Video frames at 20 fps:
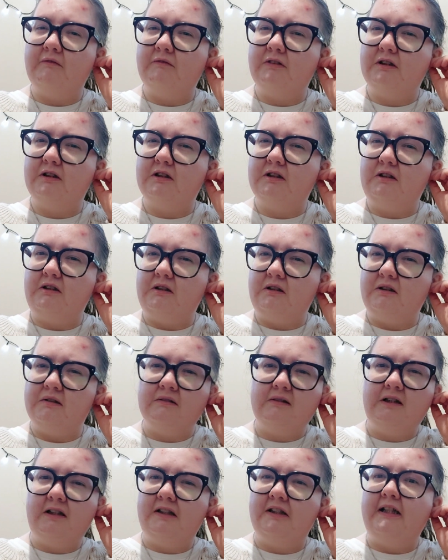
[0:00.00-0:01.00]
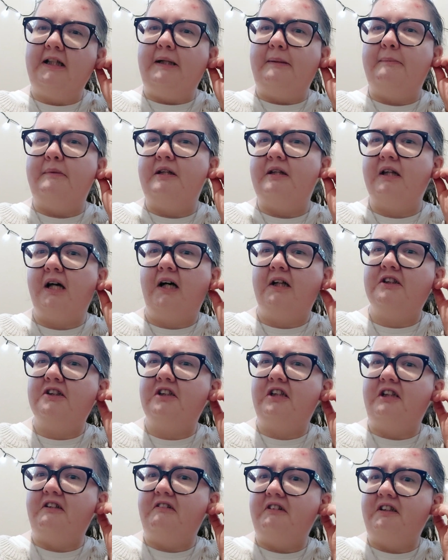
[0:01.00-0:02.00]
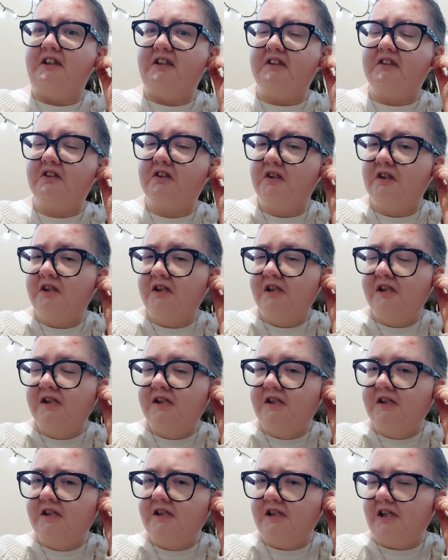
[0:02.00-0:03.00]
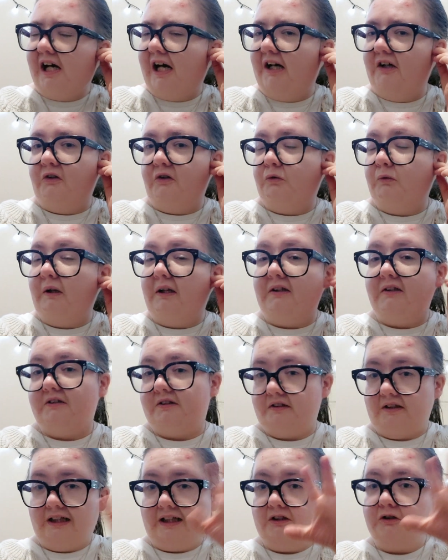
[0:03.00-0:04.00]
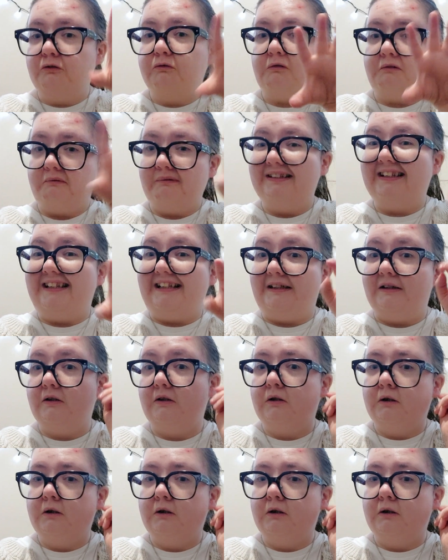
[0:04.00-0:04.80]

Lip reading: which is a theme in that series, as well as an actual thing.